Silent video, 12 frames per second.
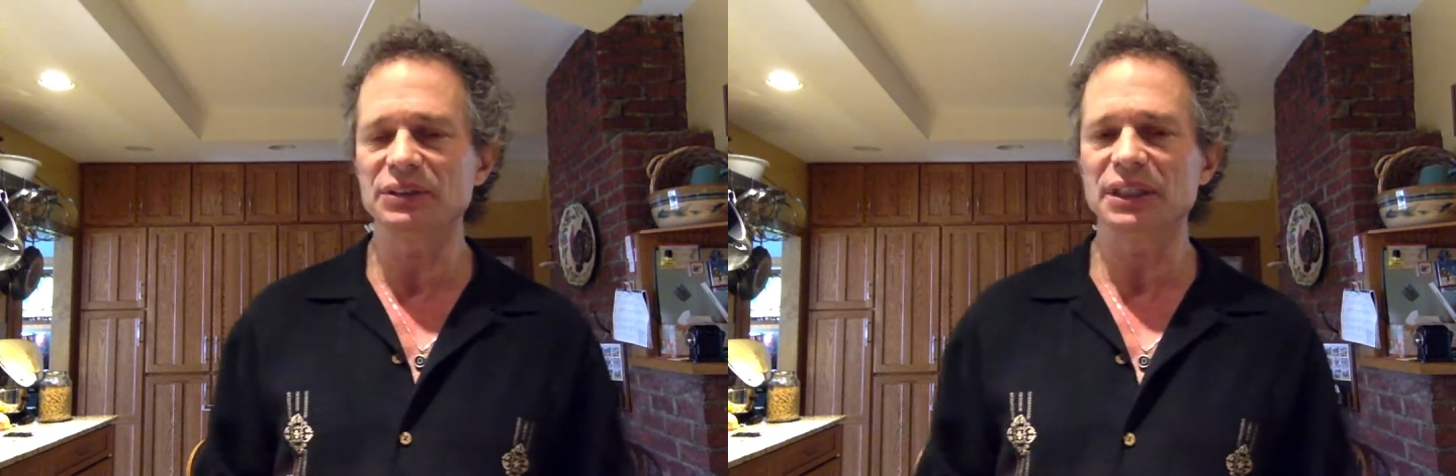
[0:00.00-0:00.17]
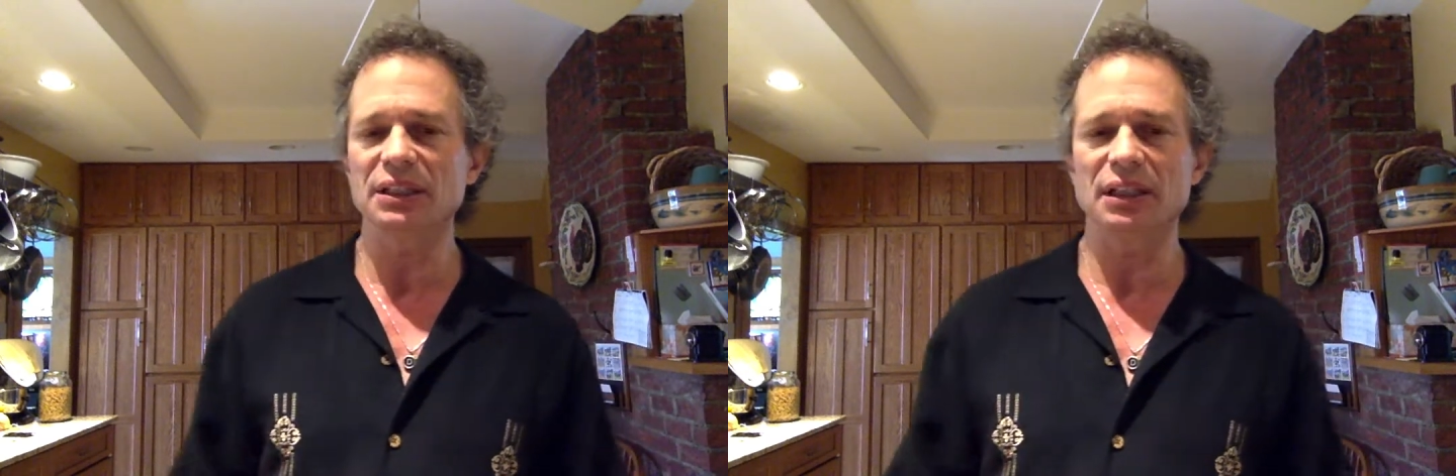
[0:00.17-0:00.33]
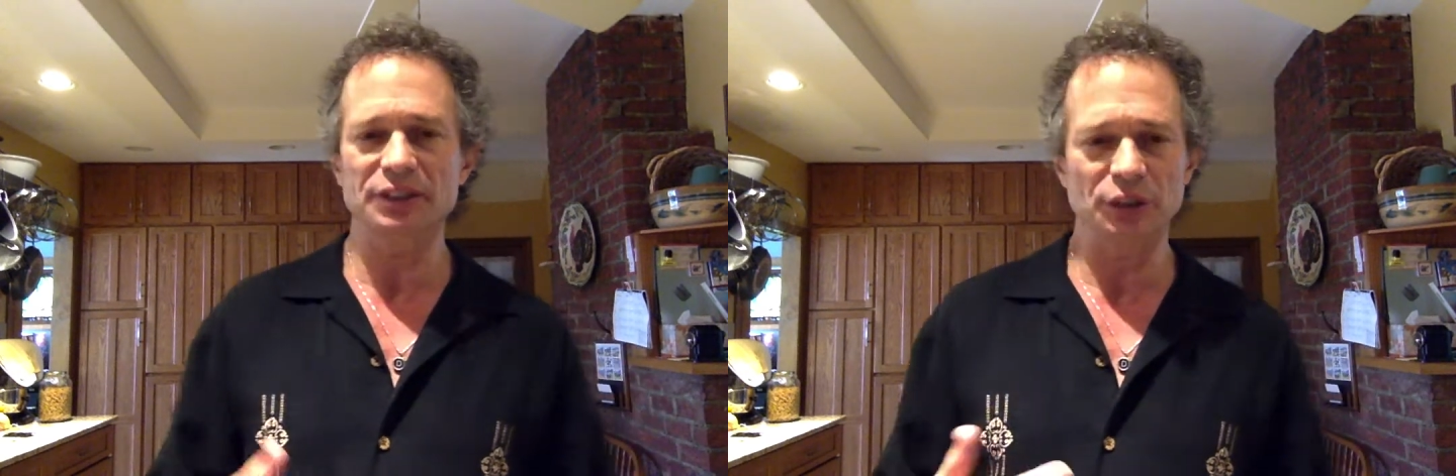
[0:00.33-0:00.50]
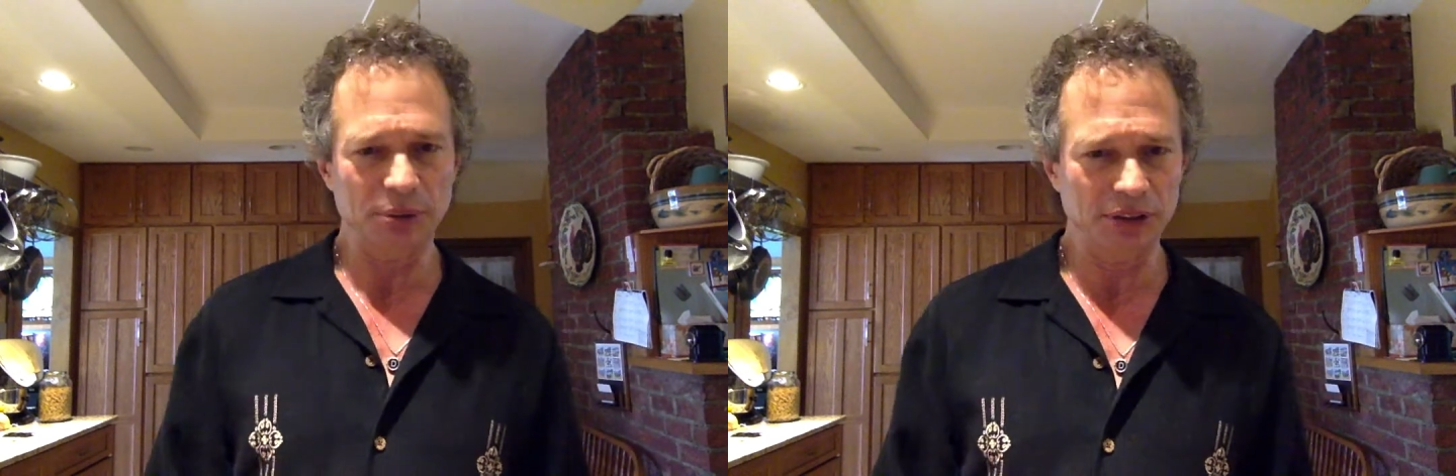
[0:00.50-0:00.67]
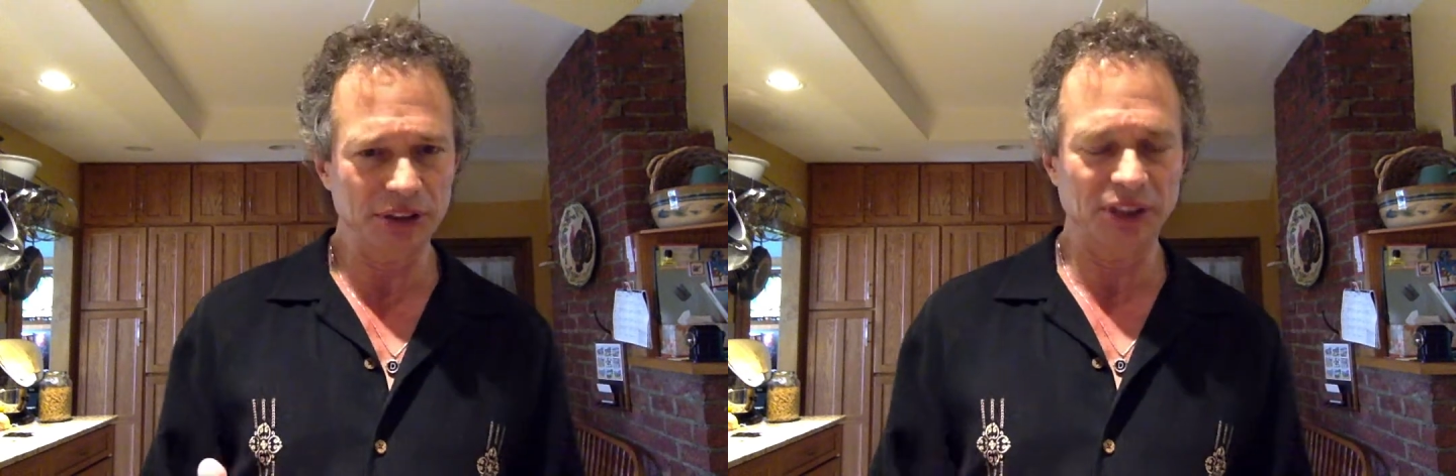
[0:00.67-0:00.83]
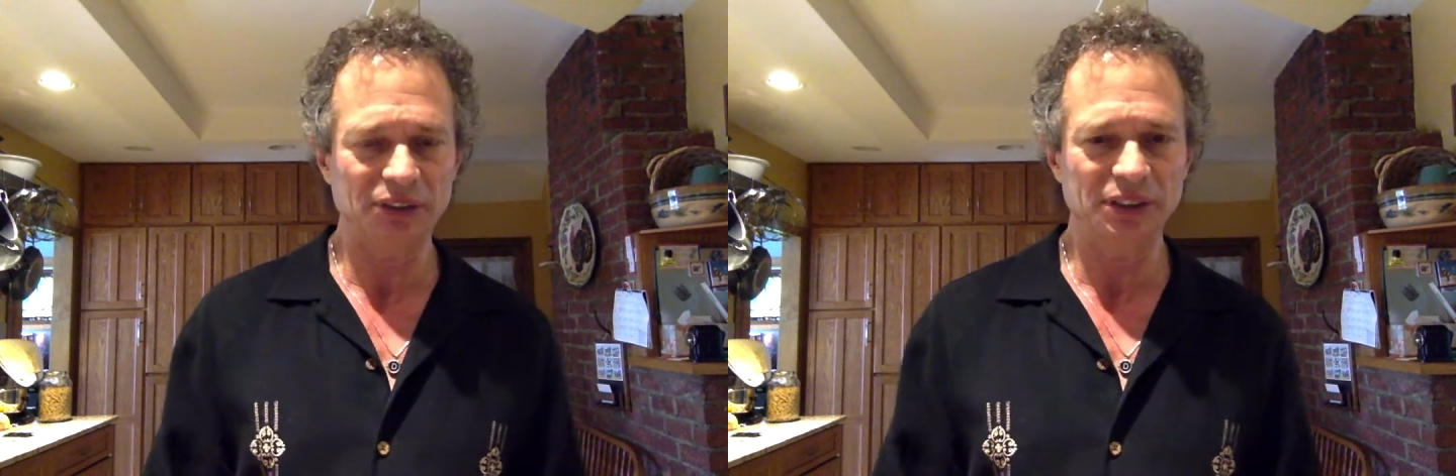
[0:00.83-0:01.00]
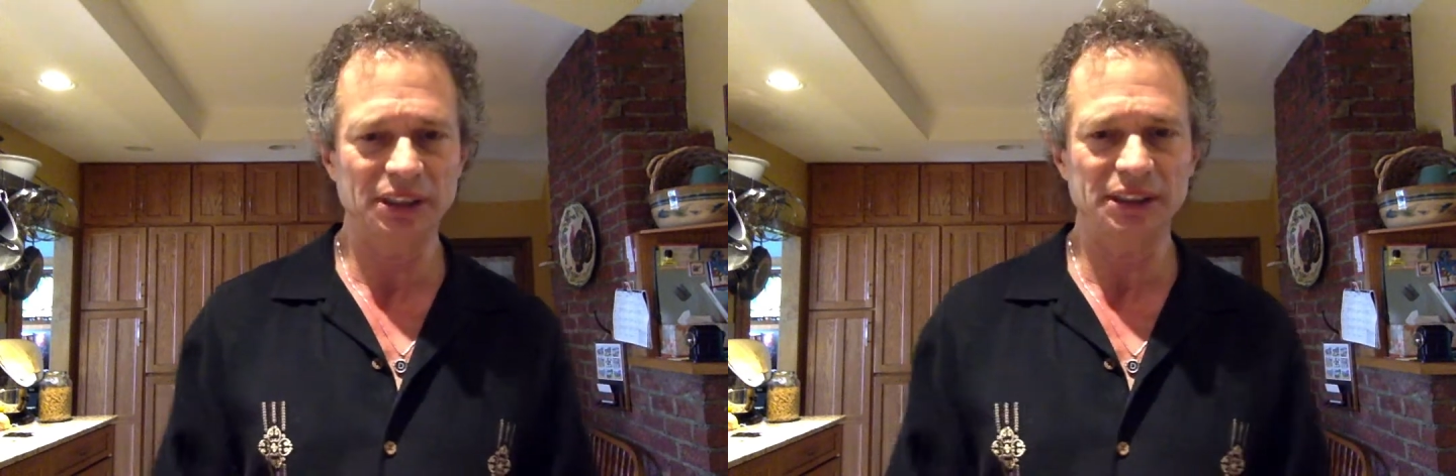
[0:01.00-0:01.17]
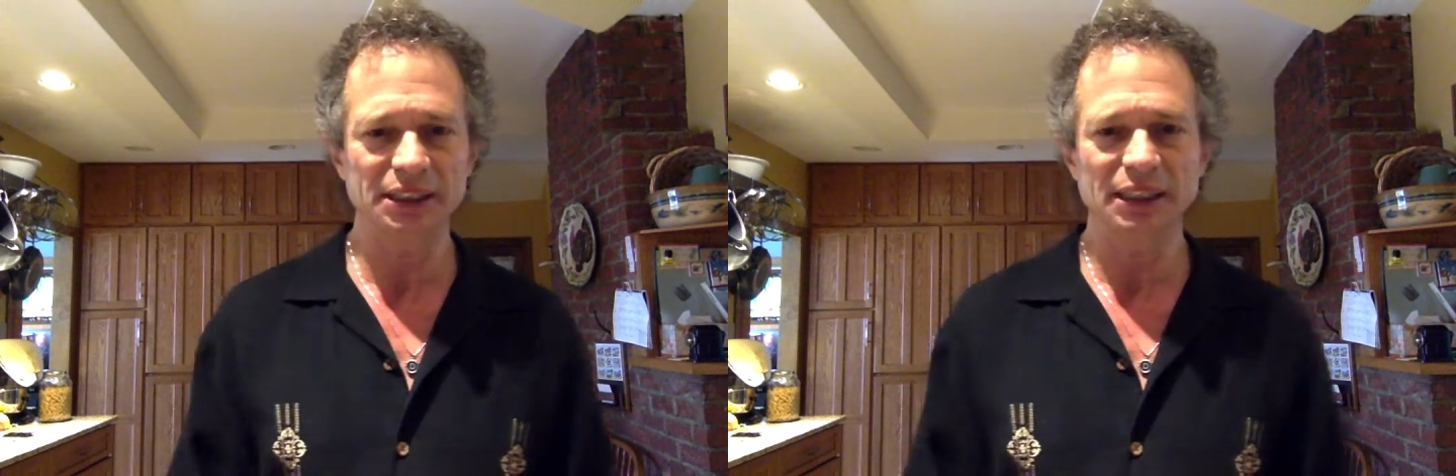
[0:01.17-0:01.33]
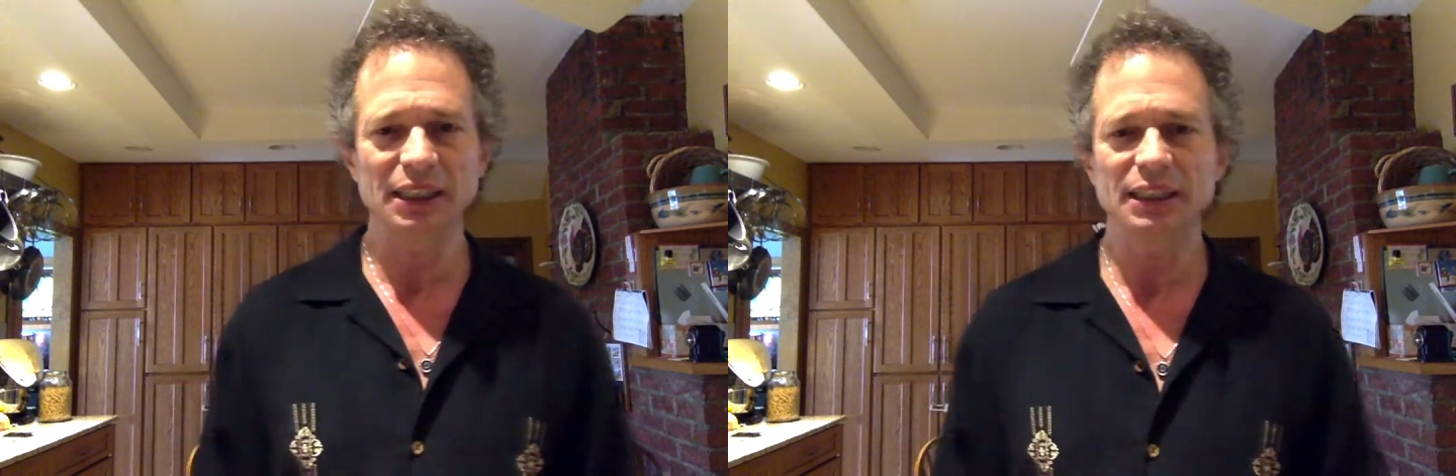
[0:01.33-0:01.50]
take on, your personas,